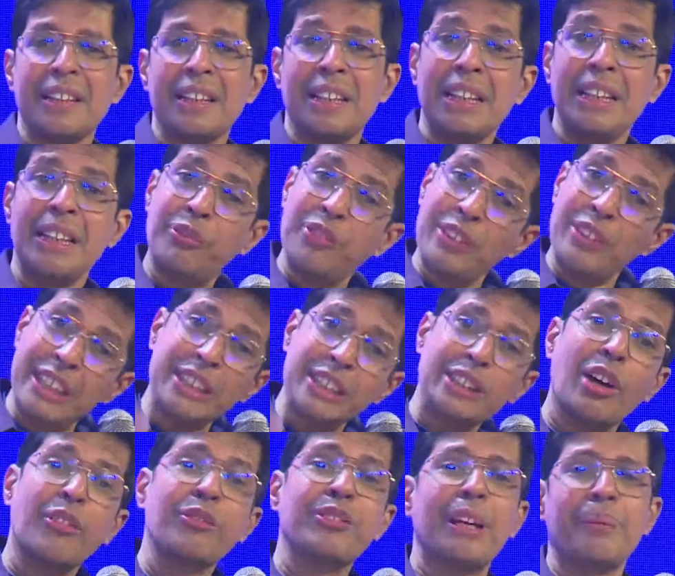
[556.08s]
If each
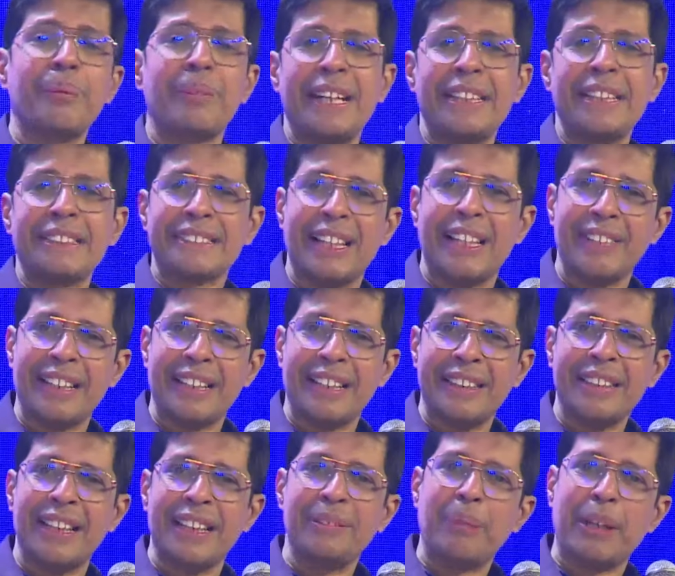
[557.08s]
of them writes
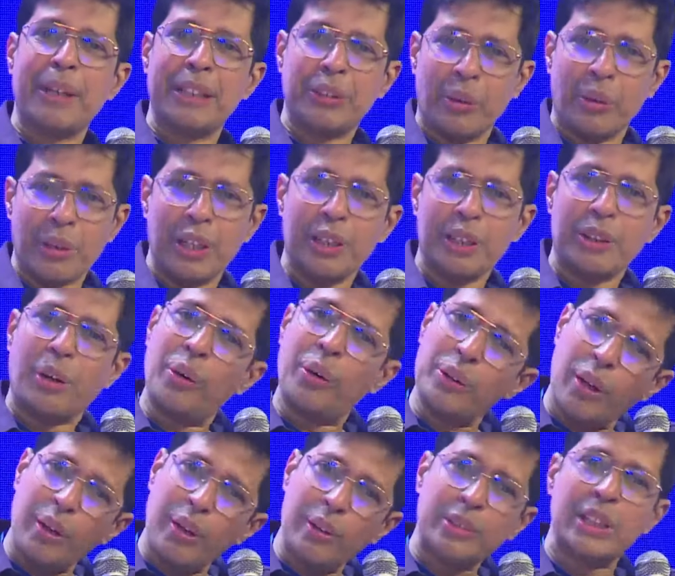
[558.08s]
seven, then my total
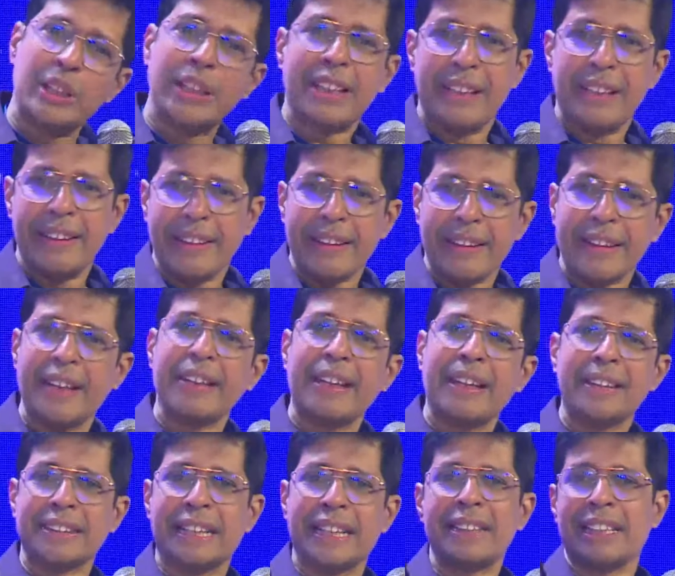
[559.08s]
count also increases and
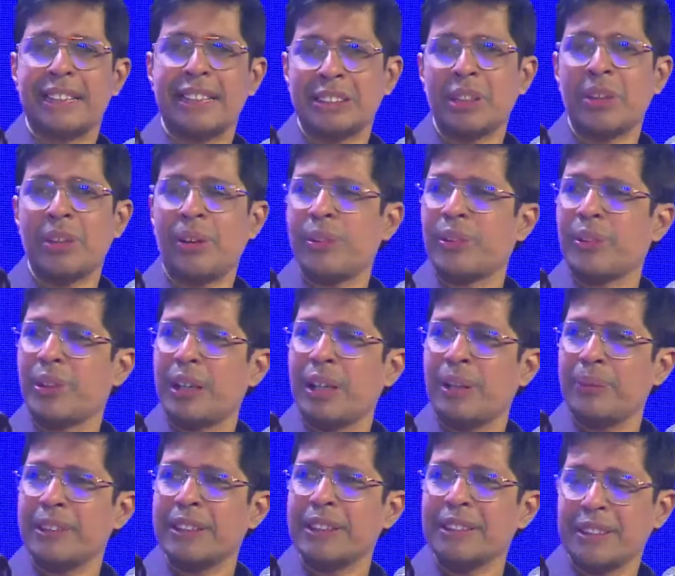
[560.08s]
that citation also
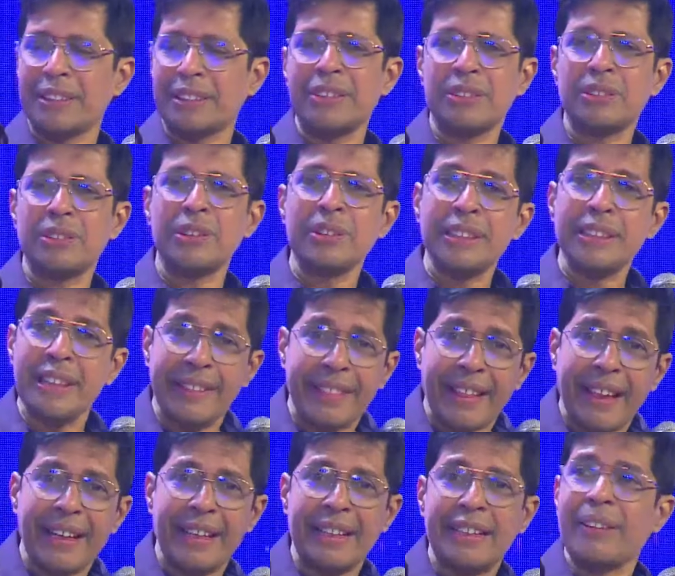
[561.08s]
comes right. So this is
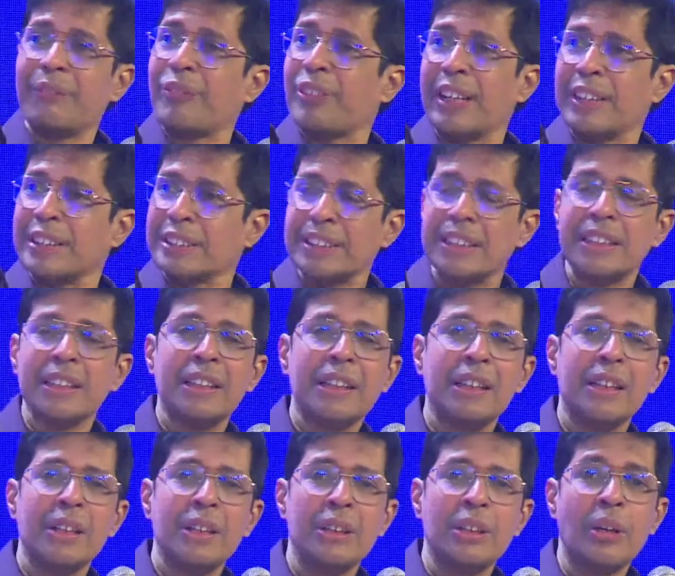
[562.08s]
the difference.
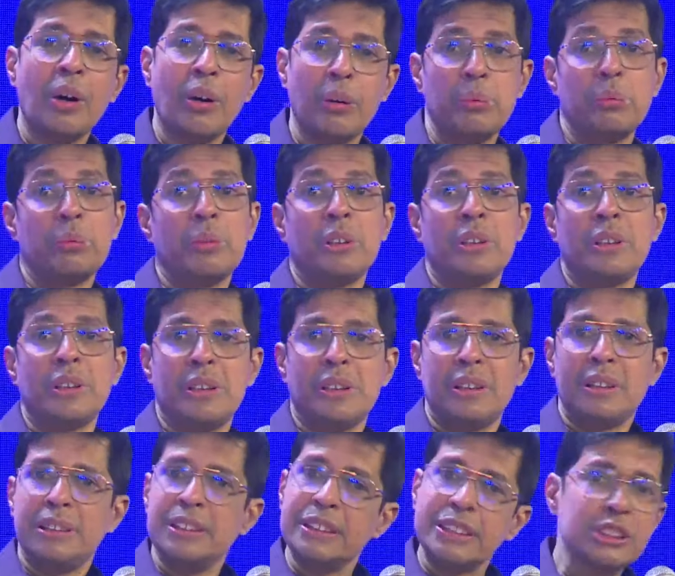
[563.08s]
Now,
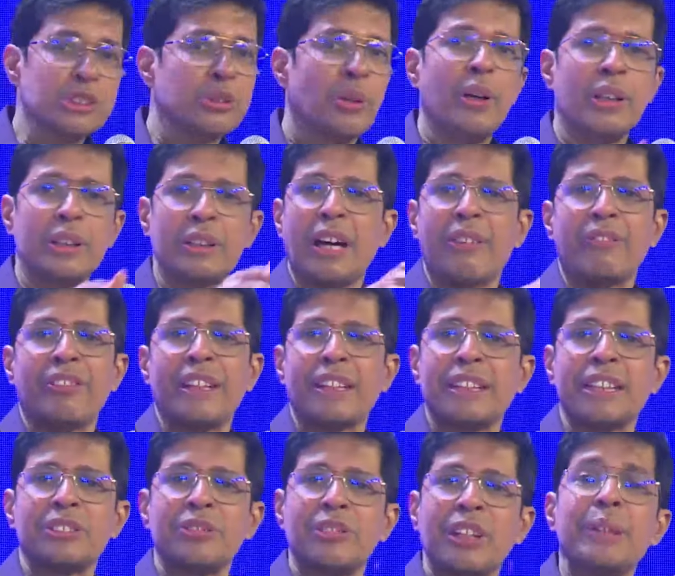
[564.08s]
this is going to
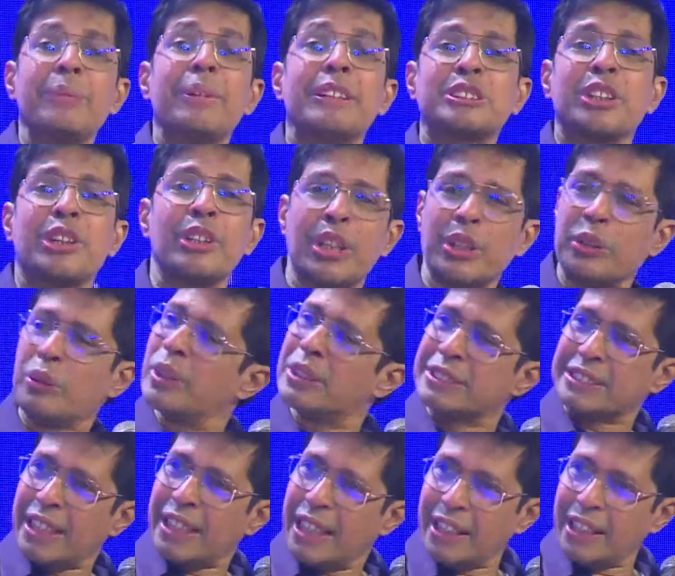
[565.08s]
affect us very much on the
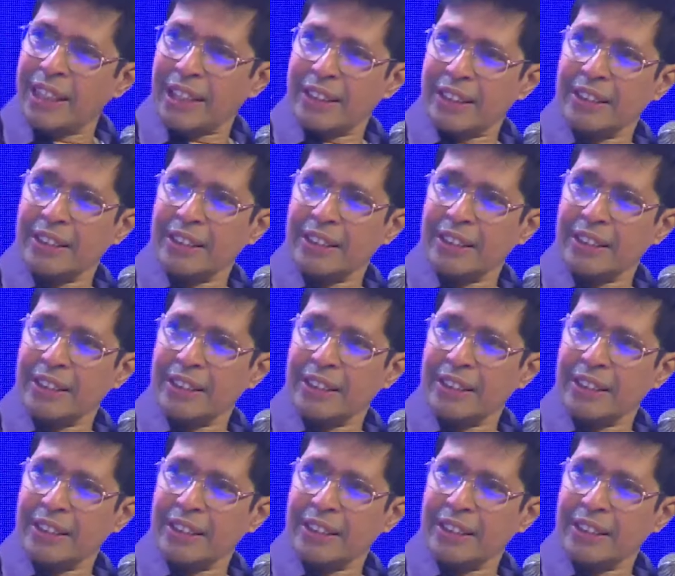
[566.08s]
QS ranking.